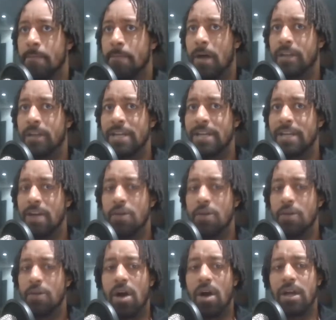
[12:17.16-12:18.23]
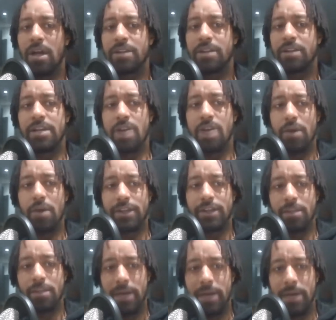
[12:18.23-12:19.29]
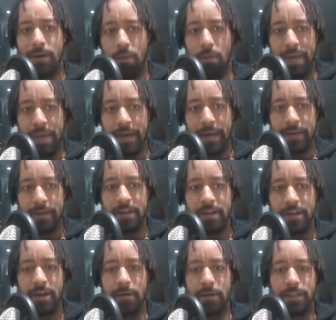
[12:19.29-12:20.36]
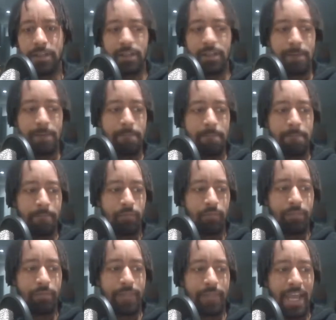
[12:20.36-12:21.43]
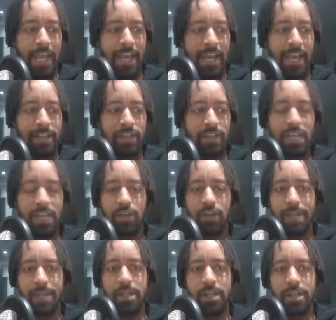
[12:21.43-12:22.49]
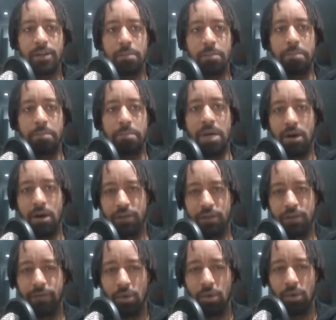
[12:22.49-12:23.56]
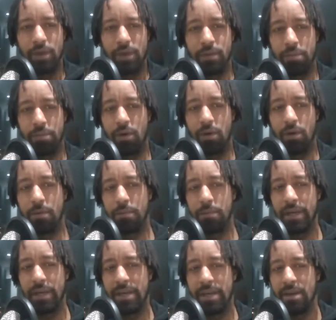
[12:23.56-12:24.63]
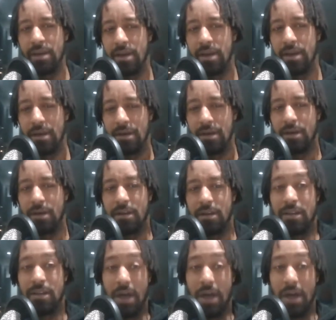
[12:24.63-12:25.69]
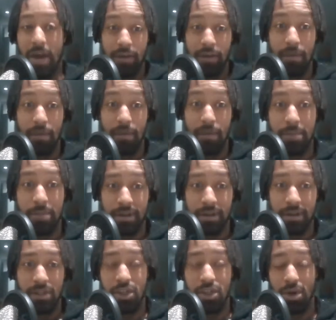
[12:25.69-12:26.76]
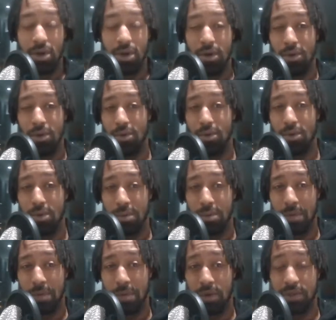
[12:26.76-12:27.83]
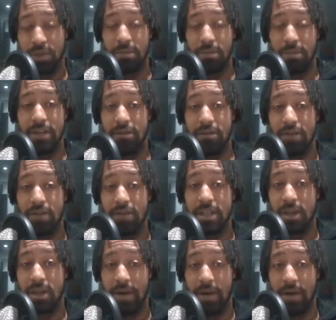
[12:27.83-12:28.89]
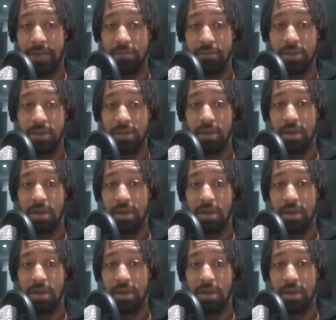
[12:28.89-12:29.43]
I did notice him a little bit. I did notice him, and he did pass forward probably that I can remember 2, possibly 3 times.